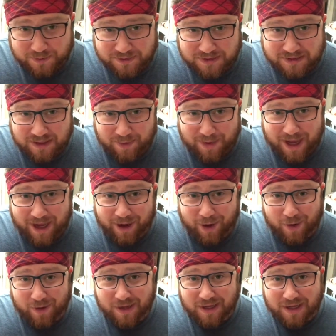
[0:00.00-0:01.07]

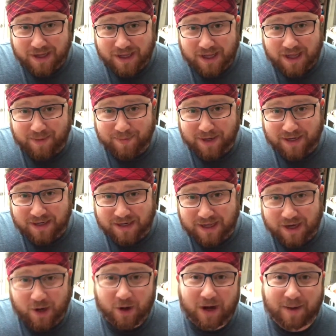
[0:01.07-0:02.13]
somehow and made it a
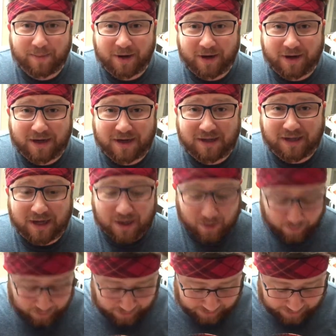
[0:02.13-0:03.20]
cranberry eclair with